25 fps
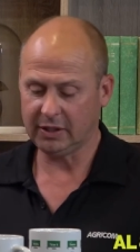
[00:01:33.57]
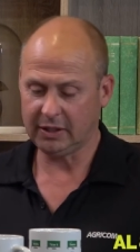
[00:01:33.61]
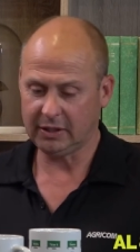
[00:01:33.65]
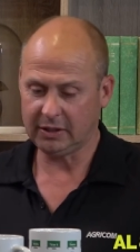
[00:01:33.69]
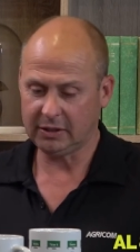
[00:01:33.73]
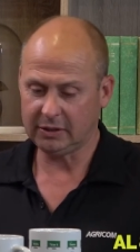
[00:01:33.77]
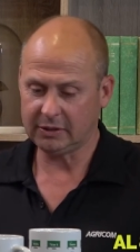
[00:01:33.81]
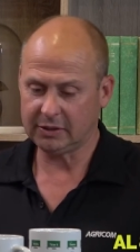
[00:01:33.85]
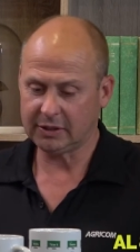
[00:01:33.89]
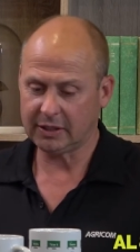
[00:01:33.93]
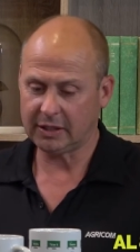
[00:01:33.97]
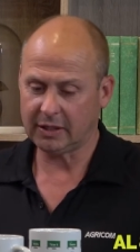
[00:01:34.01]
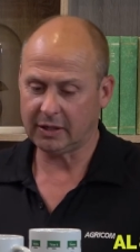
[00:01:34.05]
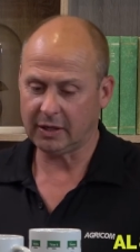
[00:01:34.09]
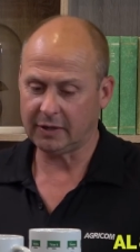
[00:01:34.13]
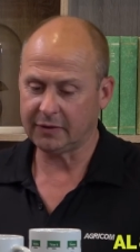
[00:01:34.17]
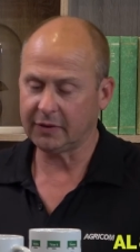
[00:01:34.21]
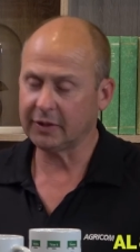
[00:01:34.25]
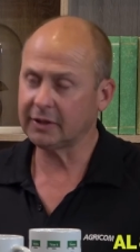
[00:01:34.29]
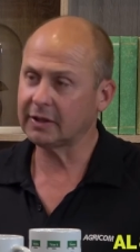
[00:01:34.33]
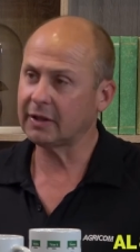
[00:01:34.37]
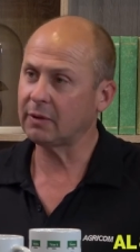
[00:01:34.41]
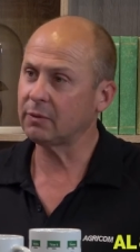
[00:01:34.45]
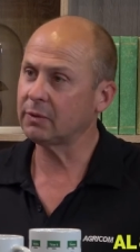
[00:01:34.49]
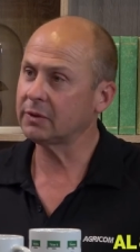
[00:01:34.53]
And I
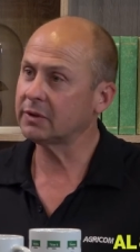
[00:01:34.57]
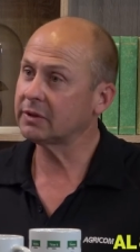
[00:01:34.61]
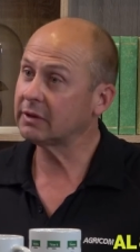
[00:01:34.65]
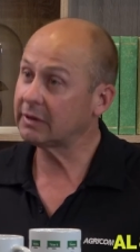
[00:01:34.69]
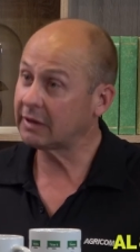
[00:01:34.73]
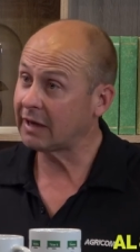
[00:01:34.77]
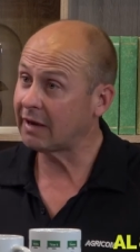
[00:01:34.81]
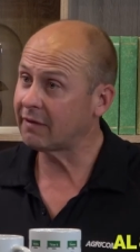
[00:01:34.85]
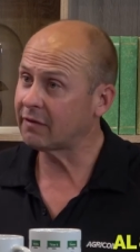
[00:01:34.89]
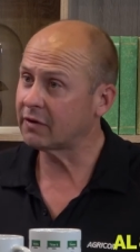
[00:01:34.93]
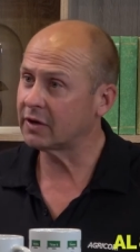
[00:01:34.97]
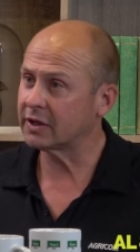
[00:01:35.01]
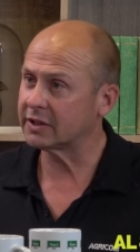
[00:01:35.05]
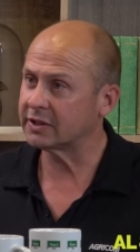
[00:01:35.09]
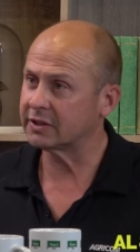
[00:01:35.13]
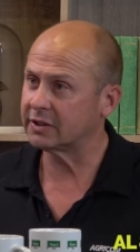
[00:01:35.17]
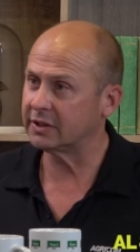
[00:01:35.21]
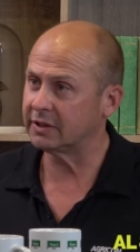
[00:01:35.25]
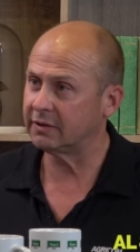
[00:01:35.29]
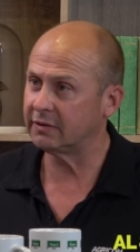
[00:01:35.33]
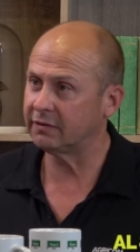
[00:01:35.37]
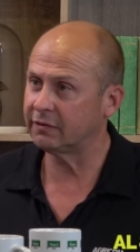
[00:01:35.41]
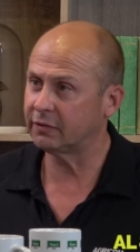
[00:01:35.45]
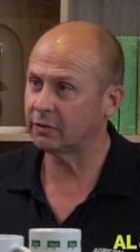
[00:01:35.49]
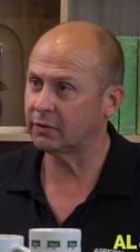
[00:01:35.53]
think that would cover us
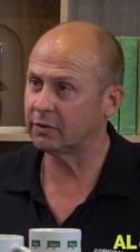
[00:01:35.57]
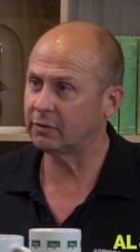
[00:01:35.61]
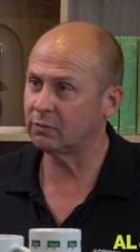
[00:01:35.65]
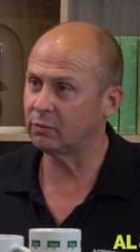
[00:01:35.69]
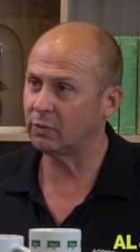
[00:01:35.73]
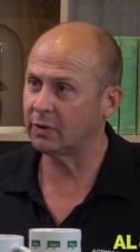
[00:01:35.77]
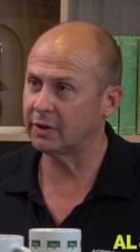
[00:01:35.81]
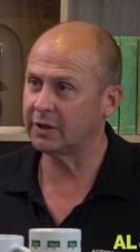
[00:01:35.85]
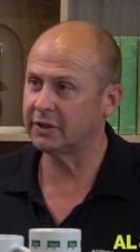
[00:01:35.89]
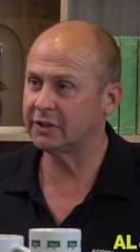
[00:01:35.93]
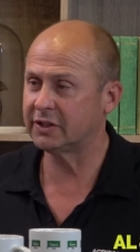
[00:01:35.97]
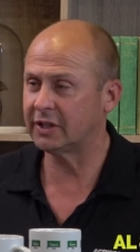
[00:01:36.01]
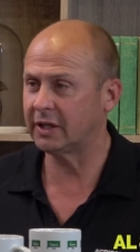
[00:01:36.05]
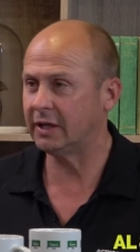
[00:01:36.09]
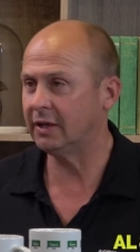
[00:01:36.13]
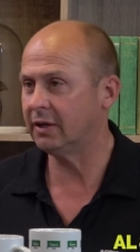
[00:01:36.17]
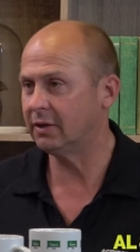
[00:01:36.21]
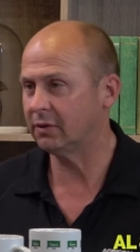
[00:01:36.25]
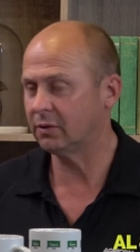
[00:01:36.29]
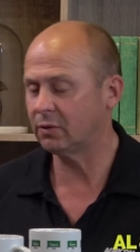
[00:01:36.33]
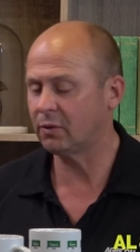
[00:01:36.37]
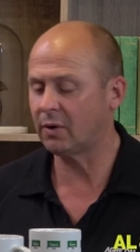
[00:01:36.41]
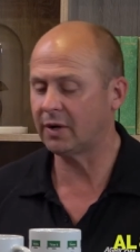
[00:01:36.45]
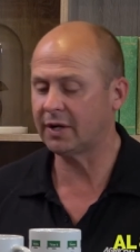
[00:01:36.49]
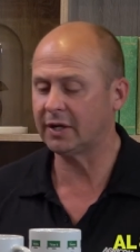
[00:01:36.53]
for what is
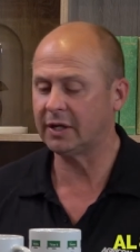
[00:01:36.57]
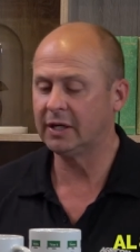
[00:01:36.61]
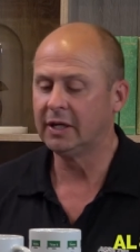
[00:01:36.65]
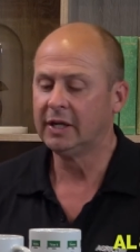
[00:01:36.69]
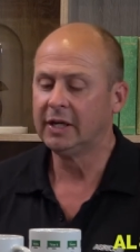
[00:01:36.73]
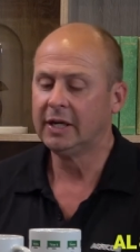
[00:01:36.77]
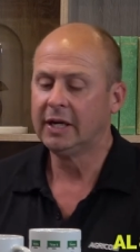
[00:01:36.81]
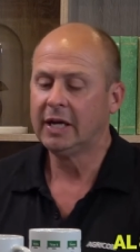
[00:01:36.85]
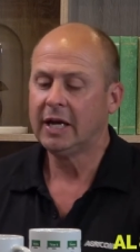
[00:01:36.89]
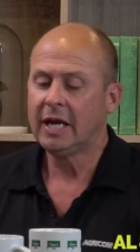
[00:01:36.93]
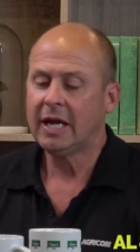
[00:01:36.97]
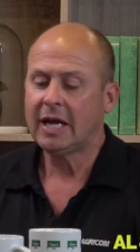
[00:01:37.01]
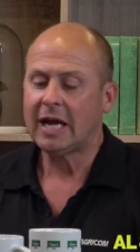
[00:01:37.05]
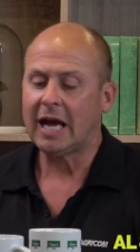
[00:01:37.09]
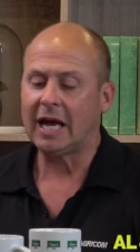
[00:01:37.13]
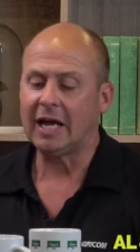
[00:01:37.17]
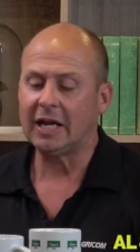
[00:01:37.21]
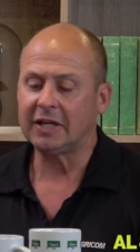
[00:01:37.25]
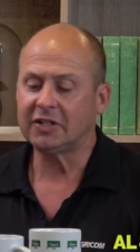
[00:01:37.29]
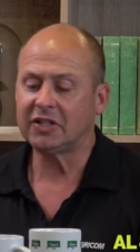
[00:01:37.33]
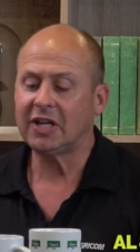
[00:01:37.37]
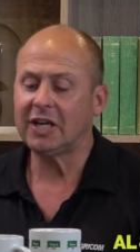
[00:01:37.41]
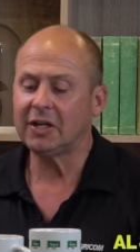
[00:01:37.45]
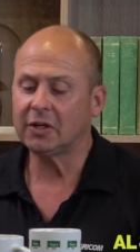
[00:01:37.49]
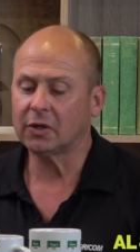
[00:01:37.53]
quite
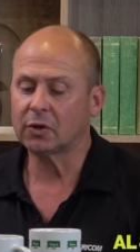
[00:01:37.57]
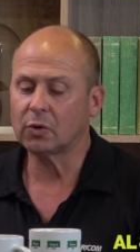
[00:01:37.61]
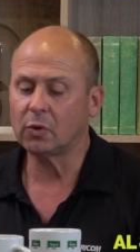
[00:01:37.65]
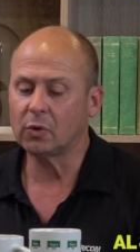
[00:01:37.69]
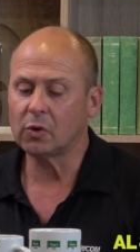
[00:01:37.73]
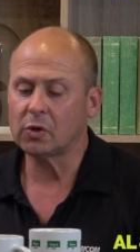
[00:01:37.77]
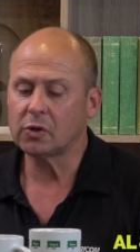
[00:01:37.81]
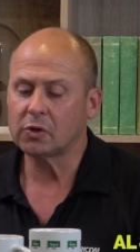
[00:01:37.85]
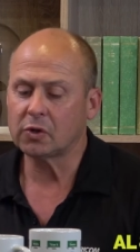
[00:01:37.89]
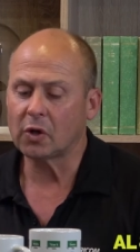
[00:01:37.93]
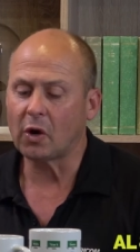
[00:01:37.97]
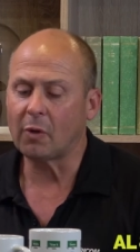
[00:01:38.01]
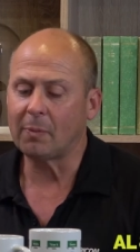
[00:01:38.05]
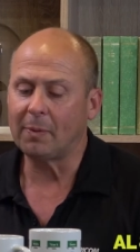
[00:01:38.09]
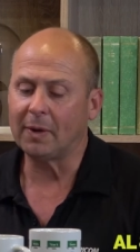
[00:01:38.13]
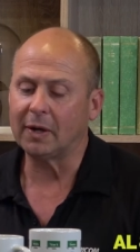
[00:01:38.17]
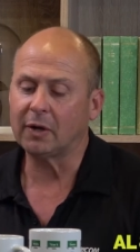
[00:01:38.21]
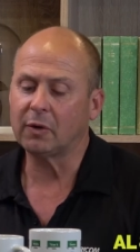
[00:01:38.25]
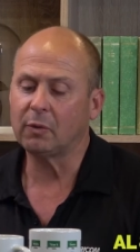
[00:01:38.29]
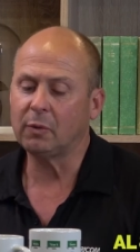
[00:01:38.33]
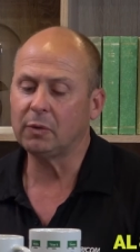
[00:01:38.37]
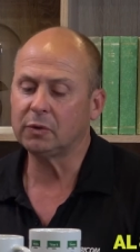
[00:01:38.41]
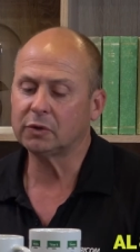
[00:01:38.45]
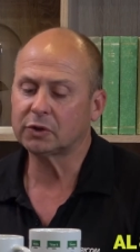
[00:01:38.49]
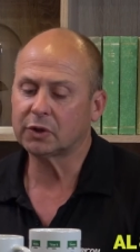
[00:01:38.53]
a technical
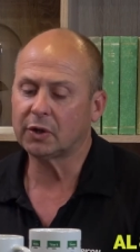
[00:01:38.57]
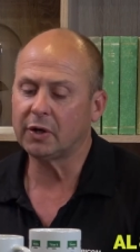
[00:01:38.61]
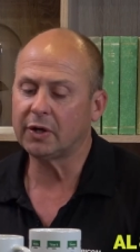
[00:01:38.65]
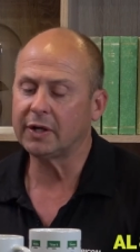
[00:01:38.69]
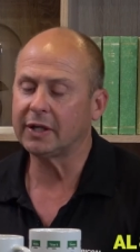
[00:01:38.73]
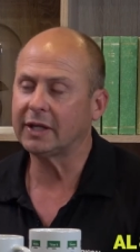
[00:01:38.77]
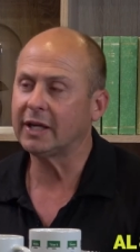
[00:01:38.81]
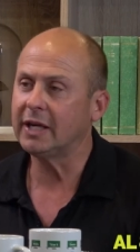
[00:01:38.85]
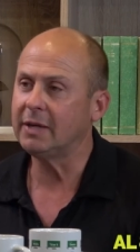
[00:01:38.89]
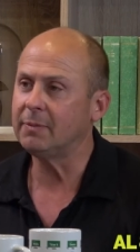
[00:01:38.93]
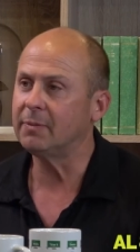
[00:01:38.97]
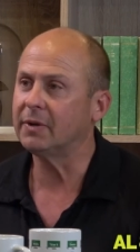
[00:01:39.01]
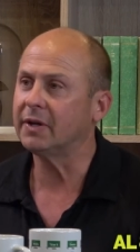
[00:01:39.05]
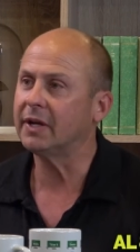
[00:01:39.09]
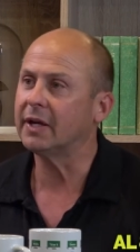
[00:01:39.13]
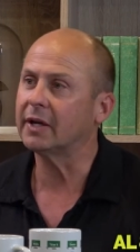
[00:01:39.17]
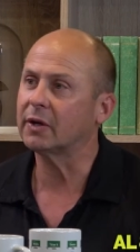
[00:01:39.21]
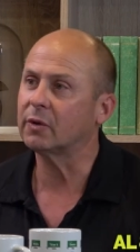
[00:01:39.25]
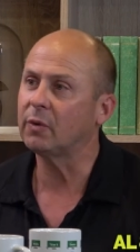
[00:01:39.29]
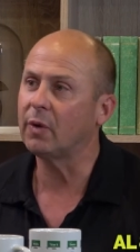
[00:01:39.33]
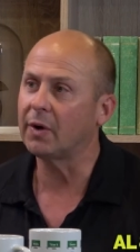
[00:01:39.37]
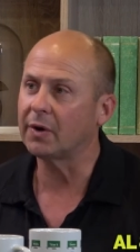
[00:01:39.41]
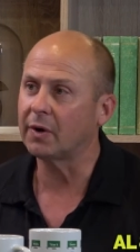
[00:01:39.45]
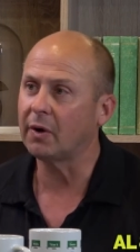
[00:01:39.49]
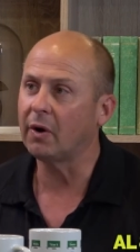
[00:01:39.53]
topic. We'll try to keep it
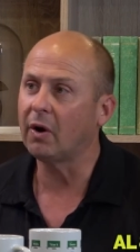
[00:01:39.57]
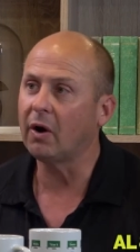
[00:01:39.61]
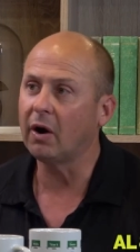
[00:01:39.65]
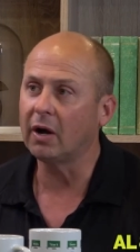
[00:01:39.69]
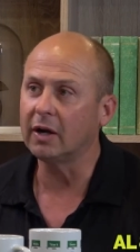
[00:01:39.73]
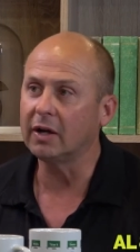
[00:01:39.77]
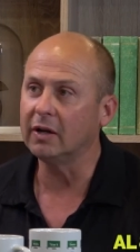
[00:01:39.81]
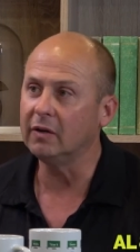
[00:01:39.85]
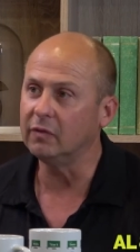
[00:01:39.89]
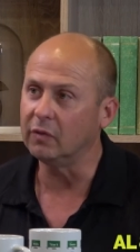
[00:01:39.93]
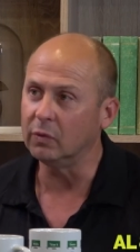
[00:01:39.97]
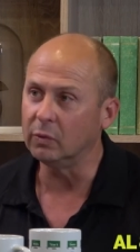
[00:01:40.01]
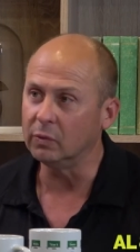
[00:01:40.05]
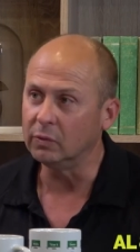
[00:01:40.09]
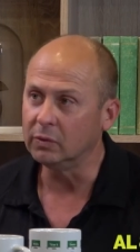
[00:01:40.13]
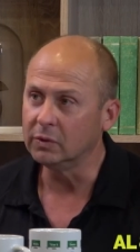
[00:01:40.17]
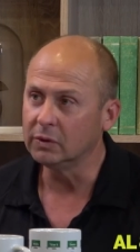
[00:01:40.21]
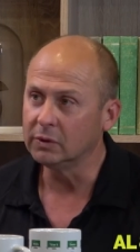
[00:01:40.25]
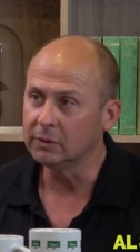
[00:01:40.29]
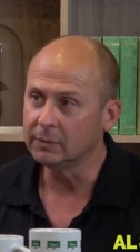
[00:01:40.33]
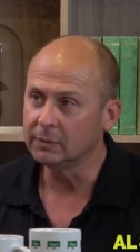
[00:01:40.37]
at quite a high level.